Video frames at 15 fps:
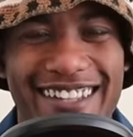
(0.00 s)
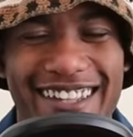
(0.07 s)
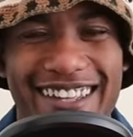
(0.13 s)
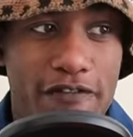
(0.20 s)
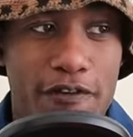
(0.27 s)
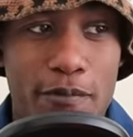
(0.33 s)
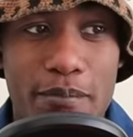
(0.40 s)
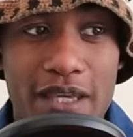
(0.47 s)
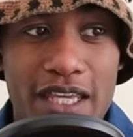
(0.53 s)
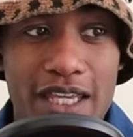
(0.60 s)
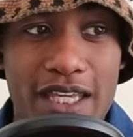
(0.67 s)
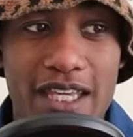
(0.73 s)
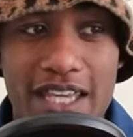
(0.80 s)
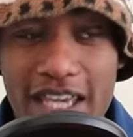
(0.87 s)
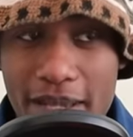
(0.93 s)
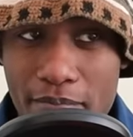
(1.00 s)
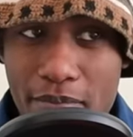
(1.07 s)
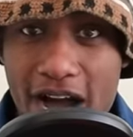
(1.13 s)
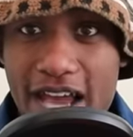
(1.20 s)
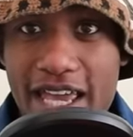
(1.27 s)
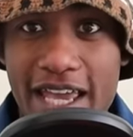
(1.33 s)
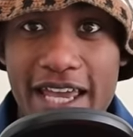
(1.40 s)
For me, in
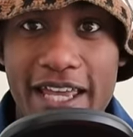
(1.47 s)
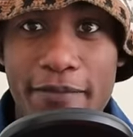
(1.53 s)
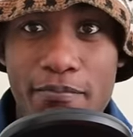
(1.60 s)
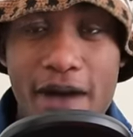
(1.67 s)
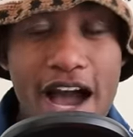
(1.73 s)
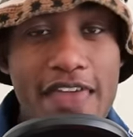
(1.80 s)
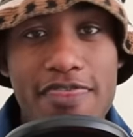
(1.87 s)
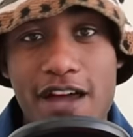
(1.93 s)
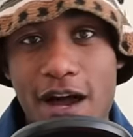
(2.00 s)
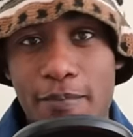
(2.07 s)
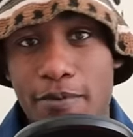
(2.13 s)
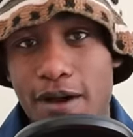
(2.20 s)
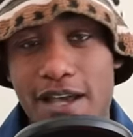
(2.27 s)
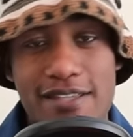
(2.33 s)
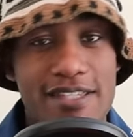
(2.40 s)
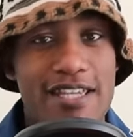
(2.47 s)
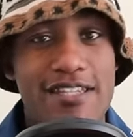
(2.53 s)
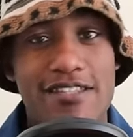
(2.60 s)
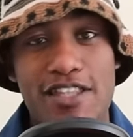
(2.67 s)
my head, my thought process,